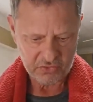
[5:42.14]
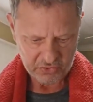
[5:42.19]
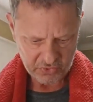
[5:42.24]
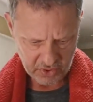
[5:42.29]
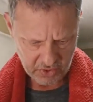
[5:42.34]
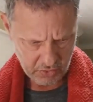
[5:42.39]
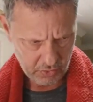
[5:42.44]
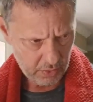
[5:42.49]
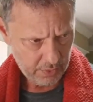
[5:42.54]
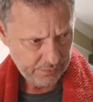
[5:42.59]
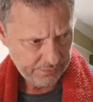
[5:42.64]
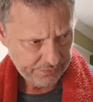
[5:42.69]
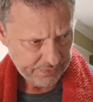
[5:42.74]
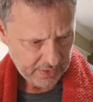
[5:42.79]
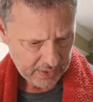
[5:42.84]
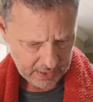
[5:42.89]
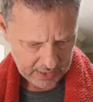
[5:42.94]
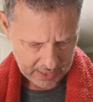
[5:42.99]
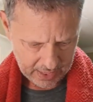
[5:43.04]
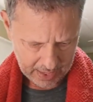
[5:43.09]
true.
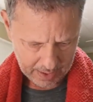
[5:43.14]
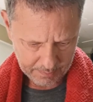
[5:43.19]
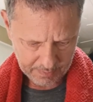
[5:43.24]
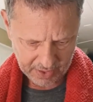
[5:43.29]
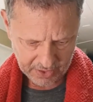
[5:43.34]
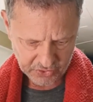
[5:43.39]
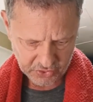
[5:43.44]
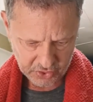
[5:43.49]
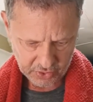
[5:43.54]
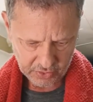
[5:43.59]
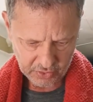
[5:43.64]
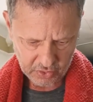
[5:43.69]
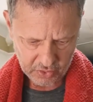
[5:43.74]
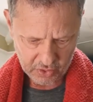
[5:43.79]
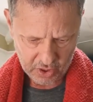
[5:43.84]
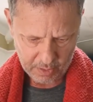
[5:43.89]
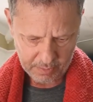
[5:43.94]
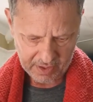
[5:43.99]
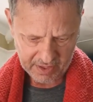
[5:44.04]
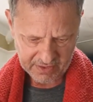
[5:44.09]
I'm not sure.
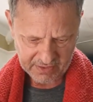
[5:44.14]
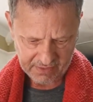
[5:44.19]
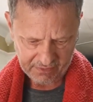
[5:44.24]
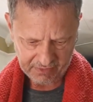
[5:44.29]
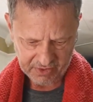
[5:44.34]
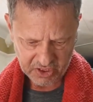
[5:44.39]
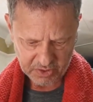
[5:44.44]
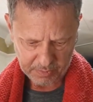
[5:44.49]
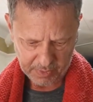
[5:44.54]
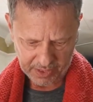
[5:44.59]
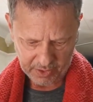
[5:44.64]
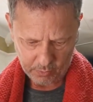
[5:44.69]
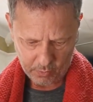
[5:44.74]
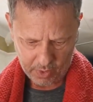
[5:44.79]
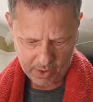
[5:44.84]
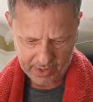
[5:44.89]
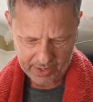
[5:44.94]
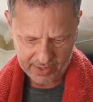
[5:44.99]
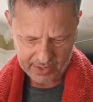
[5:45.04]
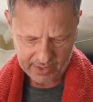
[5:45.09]
Nobody's ever explained
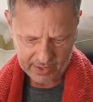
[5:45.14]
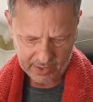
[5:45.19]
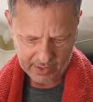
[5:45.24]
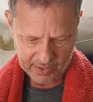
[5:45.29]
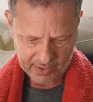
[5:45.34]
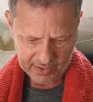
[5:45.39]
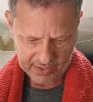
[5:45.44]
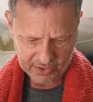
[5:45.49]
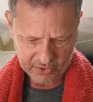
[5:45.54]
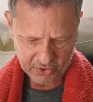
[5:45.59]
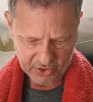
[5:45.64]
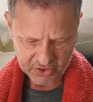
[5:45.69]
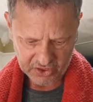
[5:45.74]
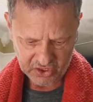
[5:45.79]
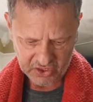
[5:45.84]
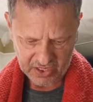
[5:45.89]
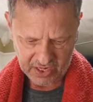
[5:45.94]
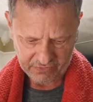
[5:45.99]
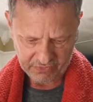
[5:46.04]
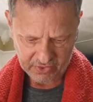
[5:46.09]
why it
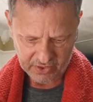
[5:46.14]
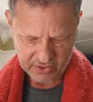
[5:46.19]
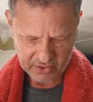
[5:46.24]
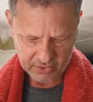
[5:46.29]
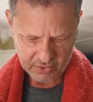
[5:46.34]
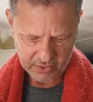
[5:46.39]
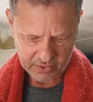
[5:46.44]
cooks different,